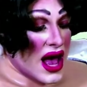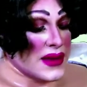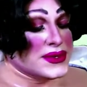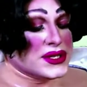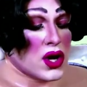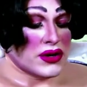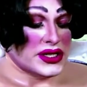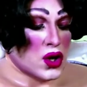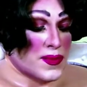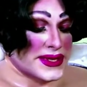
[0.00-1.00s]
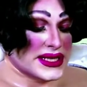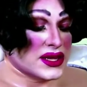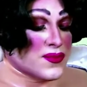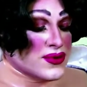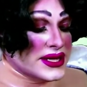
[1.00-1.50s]
"I'm sorry, Dopey,"
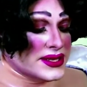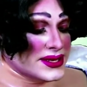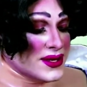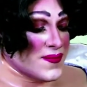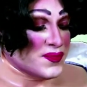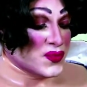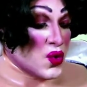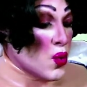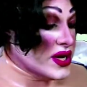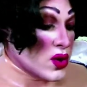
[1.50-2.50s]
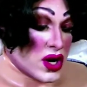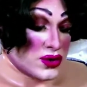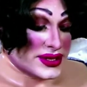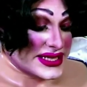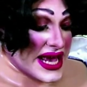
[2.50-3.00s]
said the prince. "We don't
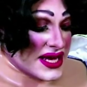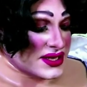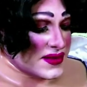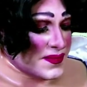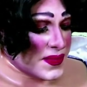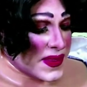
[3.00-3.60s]
understand."